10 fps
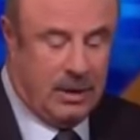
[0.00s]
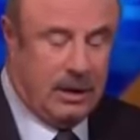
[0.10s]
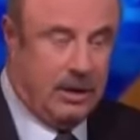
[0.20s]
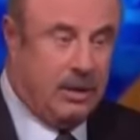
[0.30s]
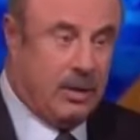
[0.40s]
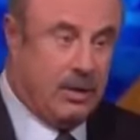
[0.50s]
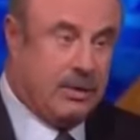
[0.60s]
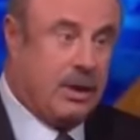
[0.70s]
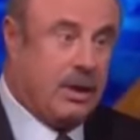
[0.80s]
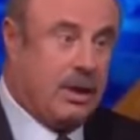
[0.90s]
And you are
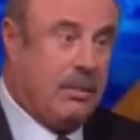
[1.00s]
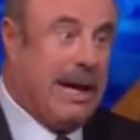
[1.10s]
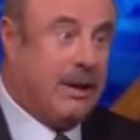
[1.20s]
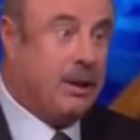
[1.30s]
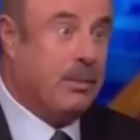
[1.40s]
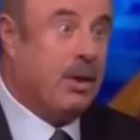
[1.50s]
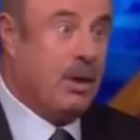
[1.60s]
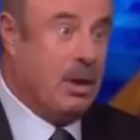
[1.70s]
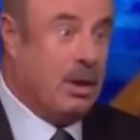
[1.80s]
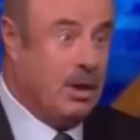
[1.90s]
certainly
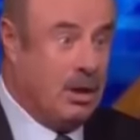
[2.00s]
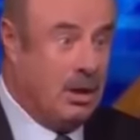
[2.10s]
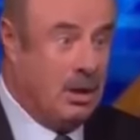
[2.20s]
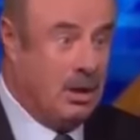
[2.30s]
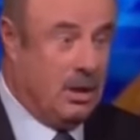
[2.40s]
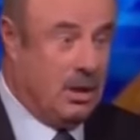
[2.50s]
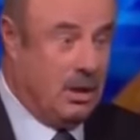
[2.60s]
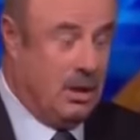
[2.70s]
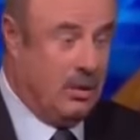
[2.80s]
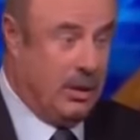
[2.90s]
bashable
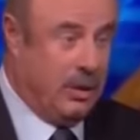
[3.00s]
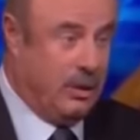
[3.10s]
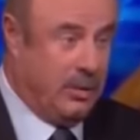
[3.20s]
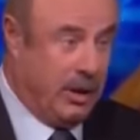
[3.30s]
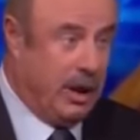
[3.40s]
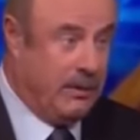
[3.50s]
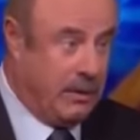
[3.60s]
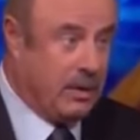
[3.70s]
with your behavior.